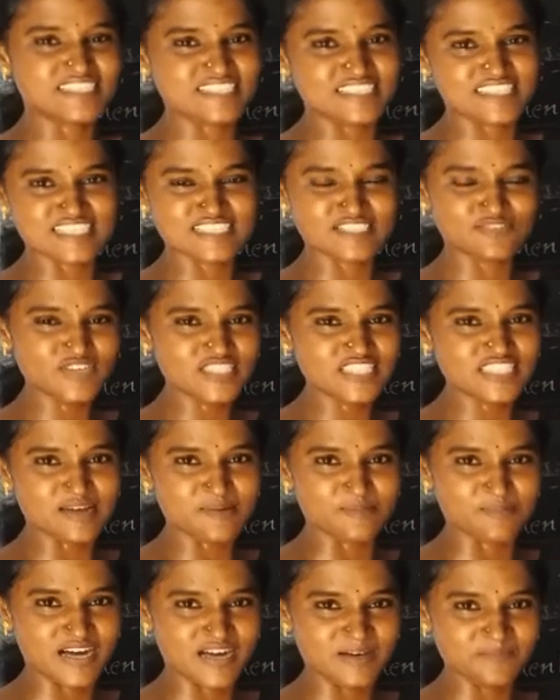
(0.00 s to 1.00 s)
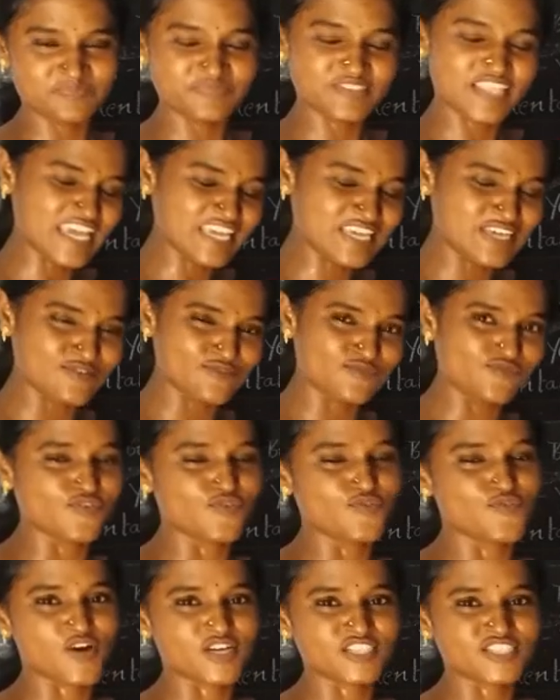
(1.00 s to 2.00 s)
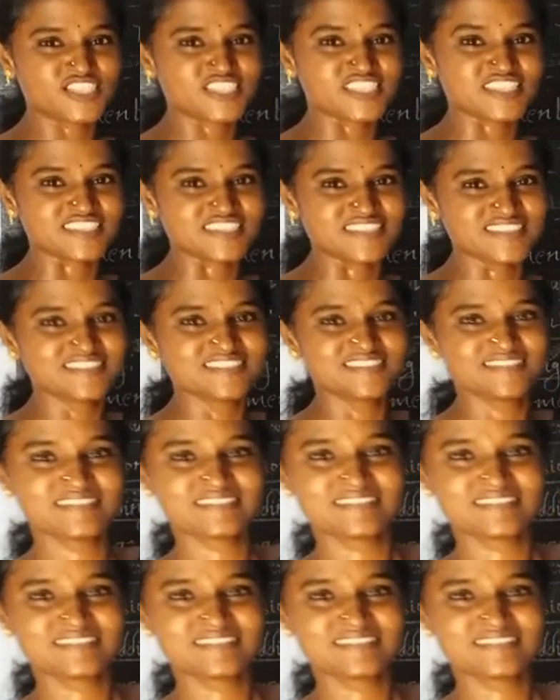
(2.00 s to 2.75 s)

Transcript: Best Things with Rama. Thank you for watching.